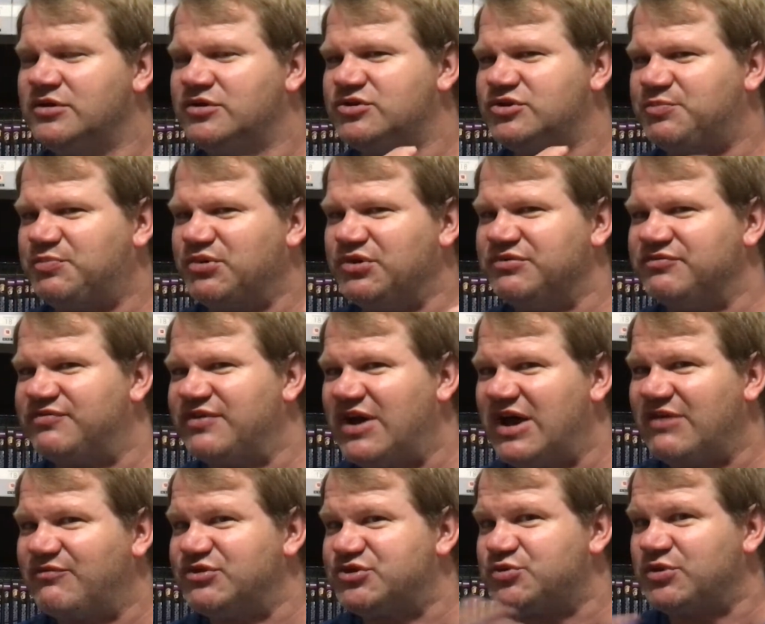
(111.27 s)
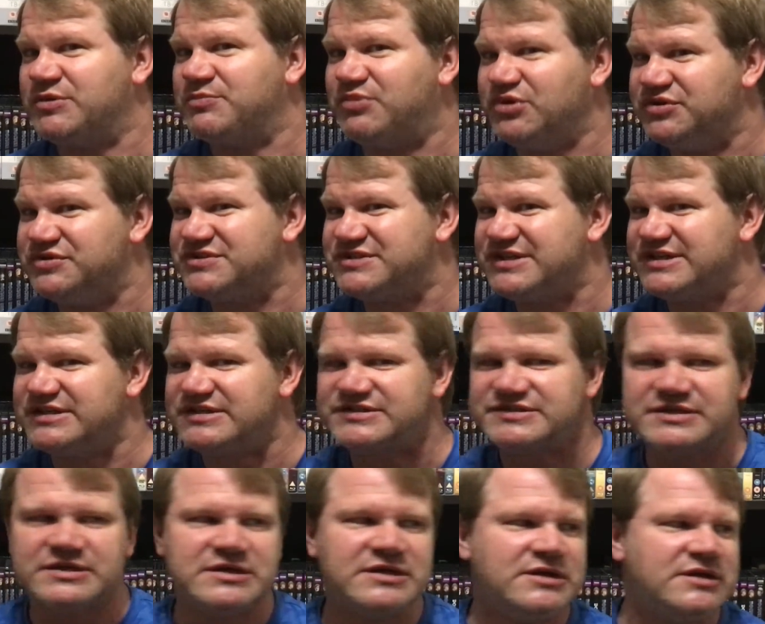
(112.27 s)
to put in 5, which one to put in
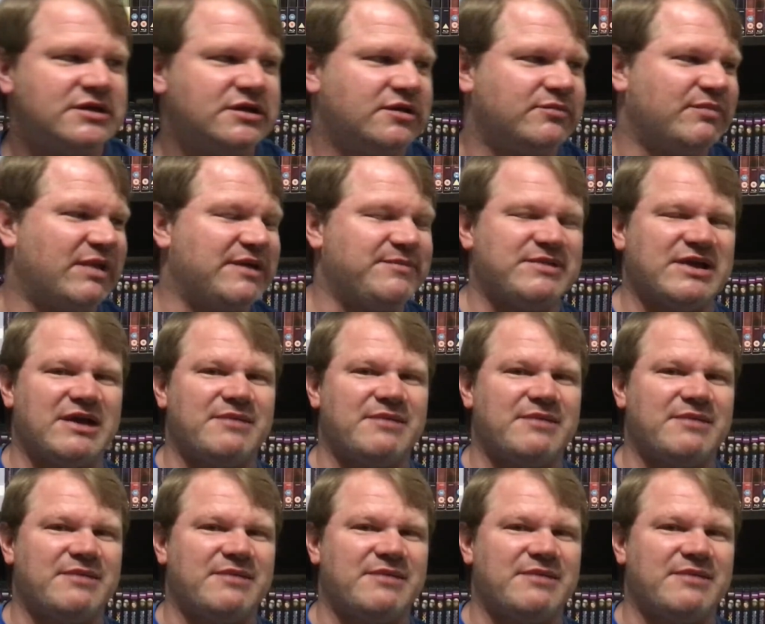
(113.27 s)
6. Maybe